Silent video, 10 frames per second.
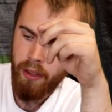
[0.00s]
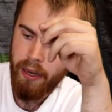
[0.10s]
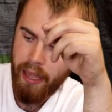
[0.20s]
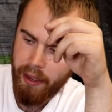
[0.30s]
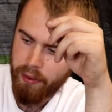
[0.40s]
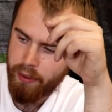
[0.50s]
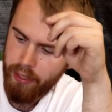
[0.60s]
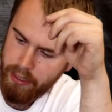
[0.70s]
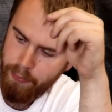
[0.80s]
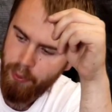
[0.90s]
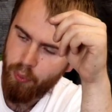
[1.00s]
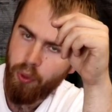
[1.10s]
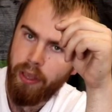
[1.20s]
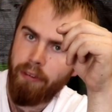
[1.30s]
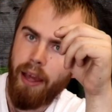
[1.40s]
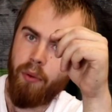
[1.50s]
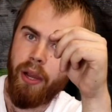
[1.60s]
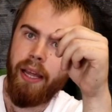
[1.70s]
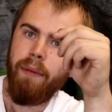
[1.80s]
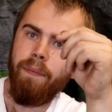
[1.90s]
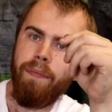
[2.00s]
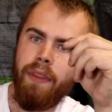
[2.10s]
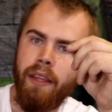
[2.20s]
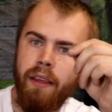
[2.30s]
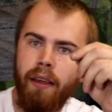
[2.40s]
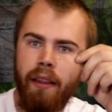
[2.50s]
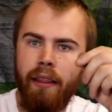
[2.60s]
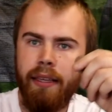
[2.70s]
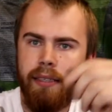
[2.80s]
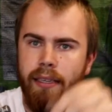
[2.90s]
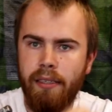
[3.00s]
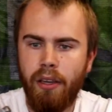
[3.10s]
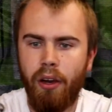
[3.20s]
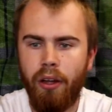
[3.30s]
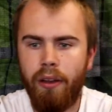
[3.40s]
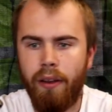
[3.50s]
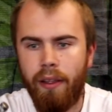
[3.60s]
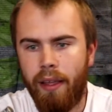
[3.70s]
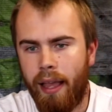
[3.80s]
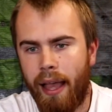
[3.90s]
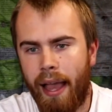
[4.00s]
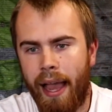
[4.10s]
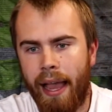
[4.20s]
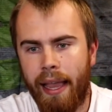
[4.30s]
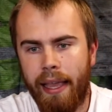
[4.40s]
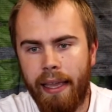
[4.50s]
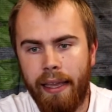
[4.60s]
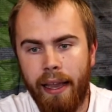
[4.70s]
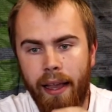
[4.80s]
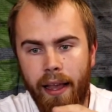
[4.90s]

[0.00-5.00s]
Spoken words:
Now, this Milwaukee rattle gun, this has got a